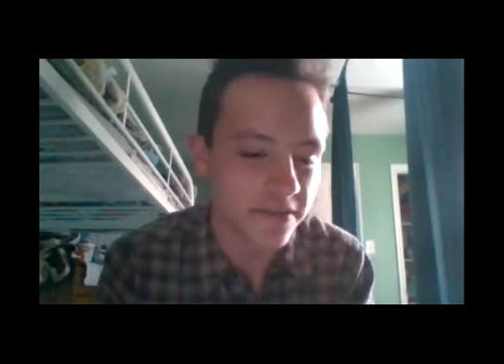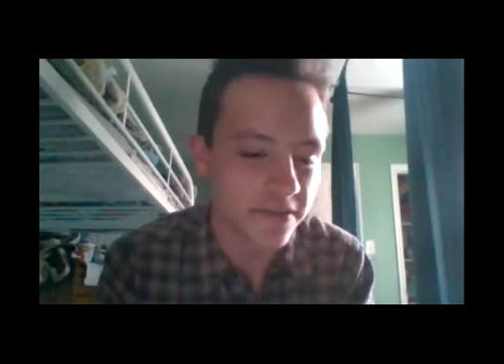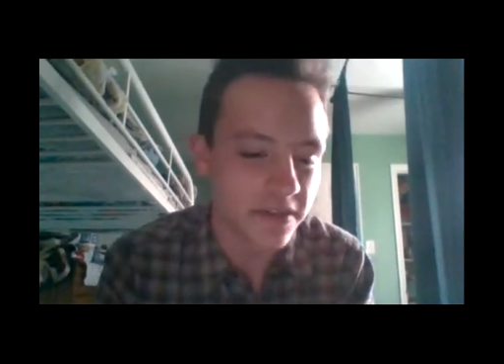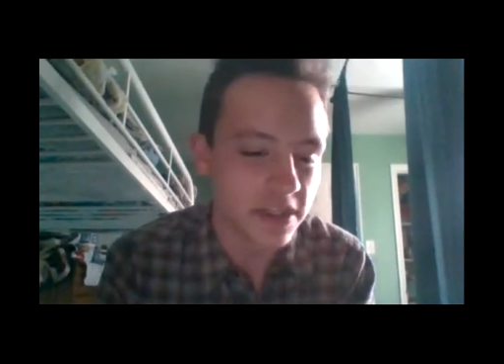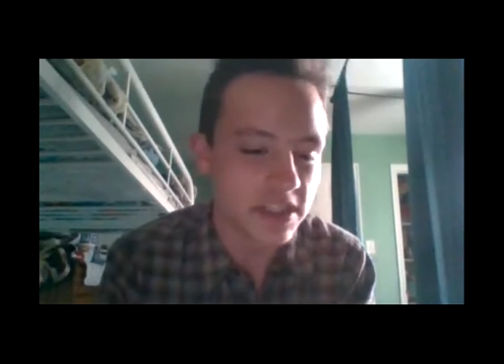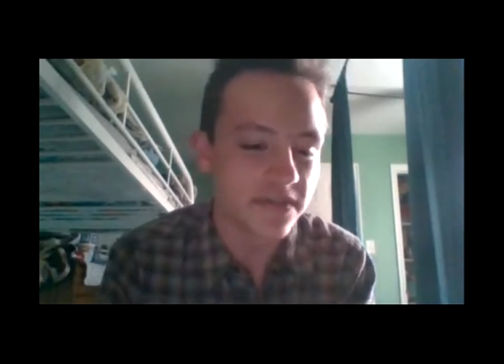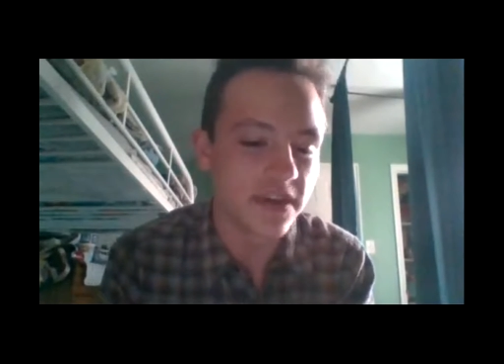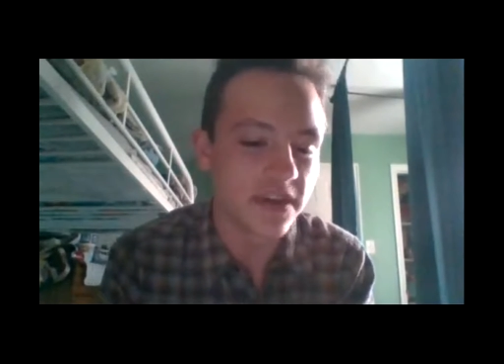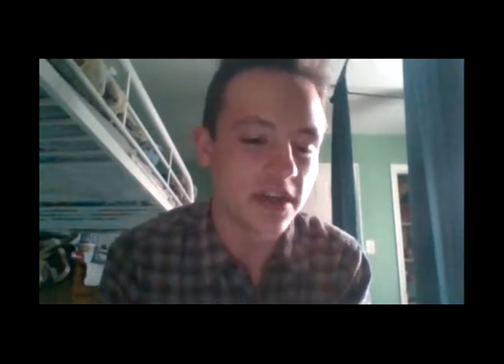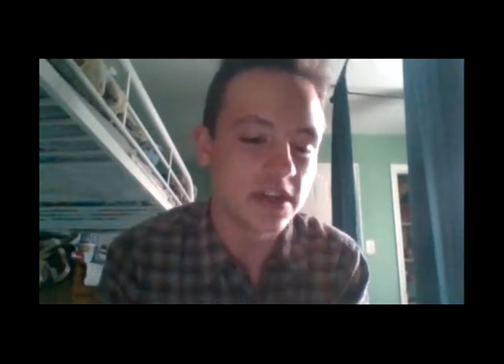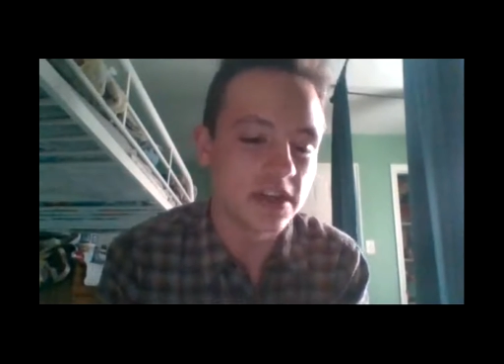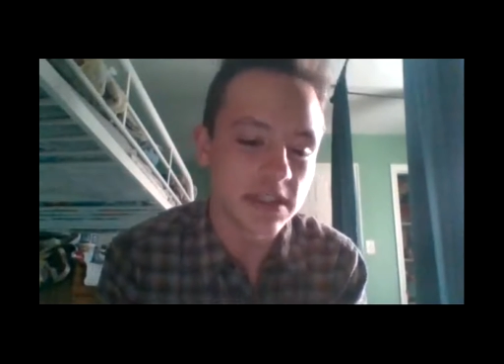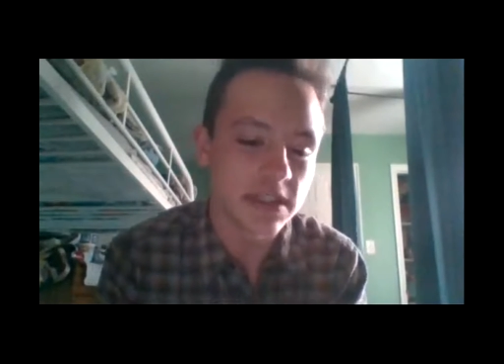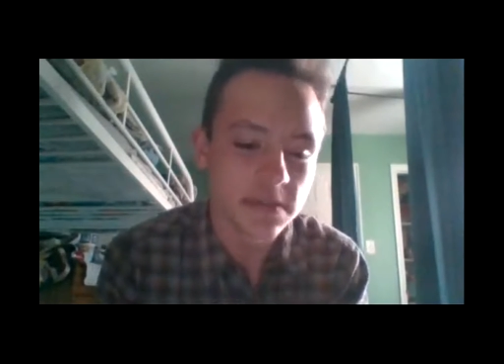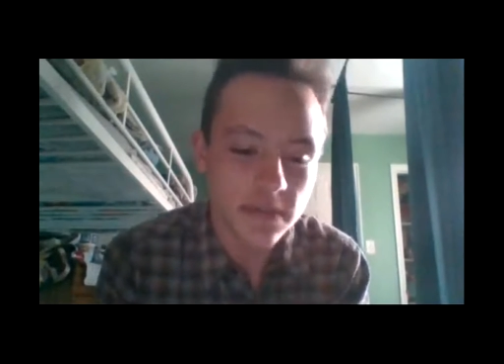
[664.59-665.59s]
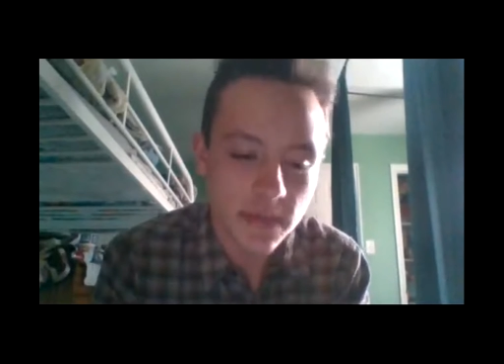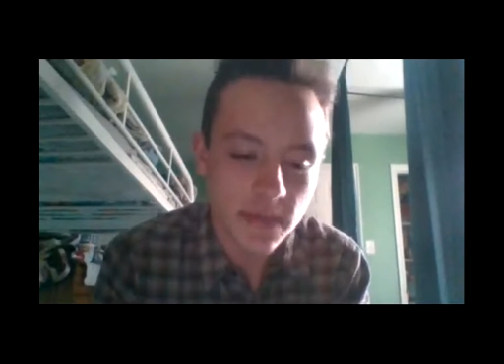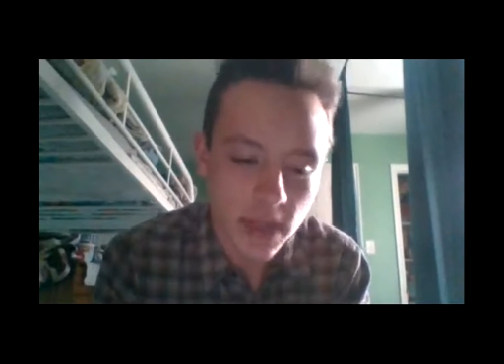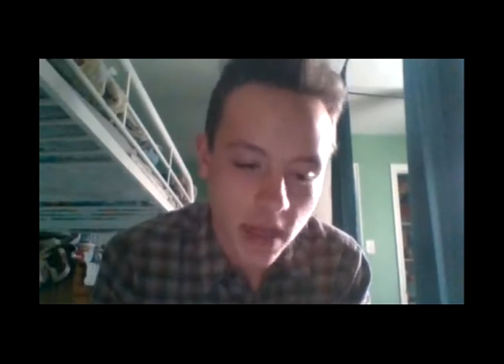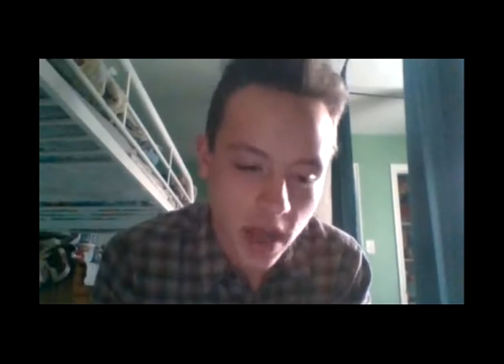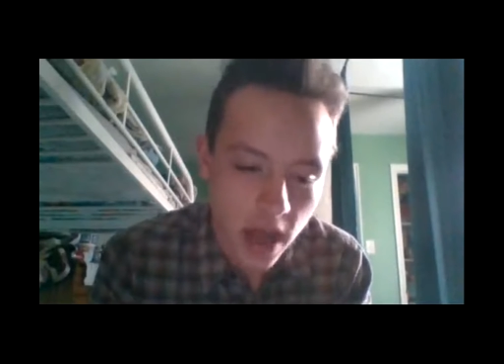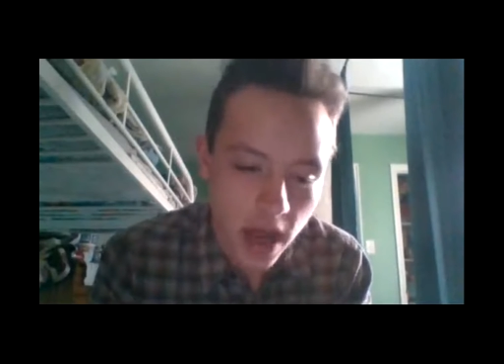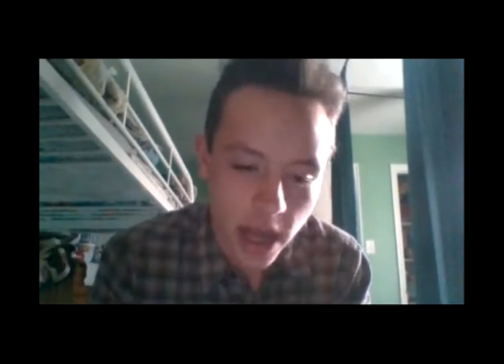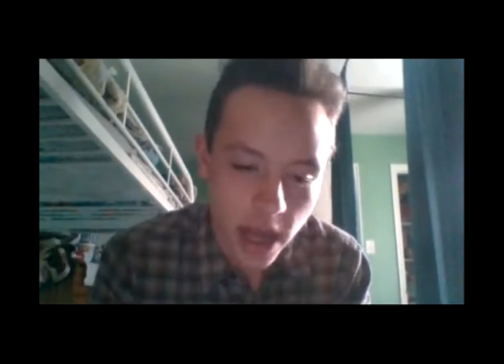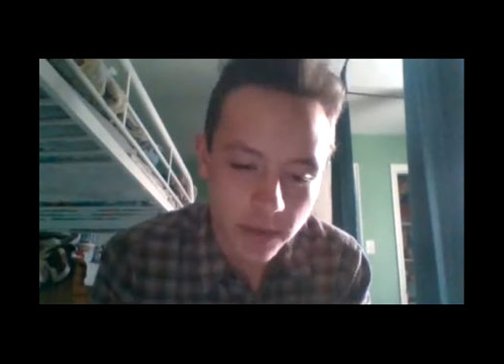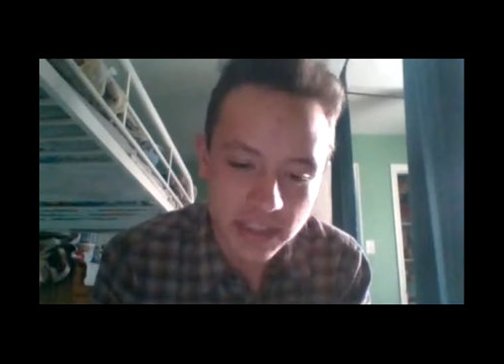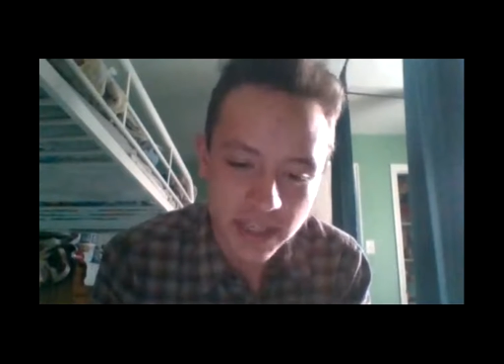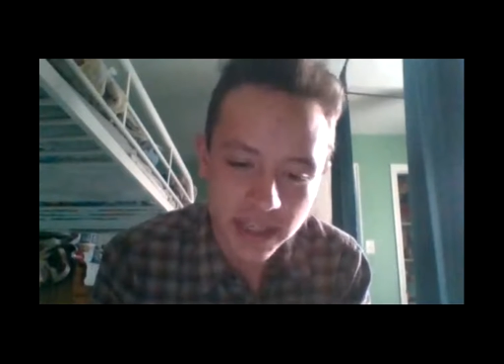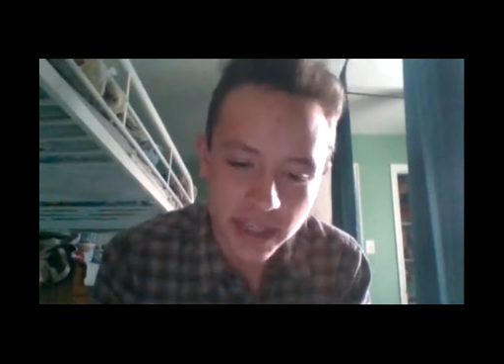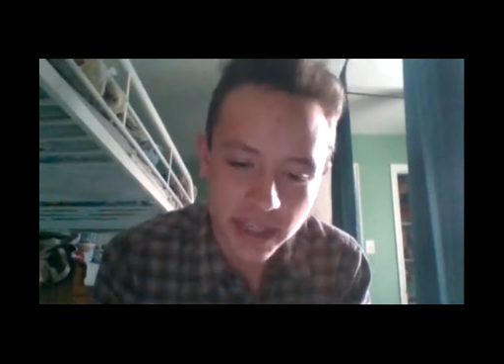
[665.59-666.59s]
First verse, I was
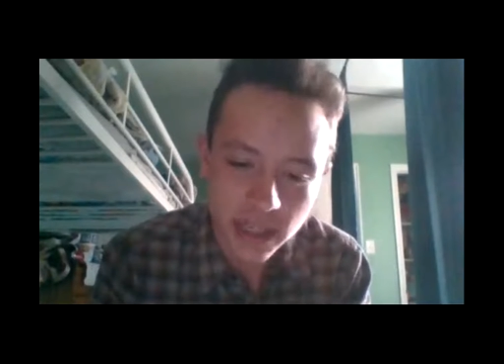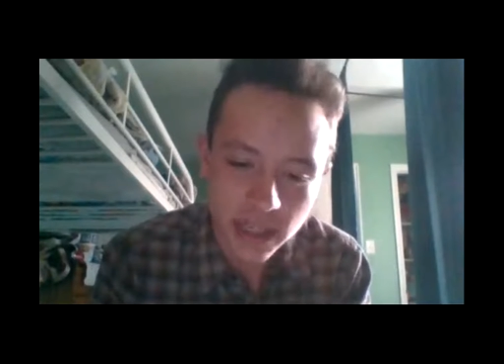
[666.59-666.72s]
thinking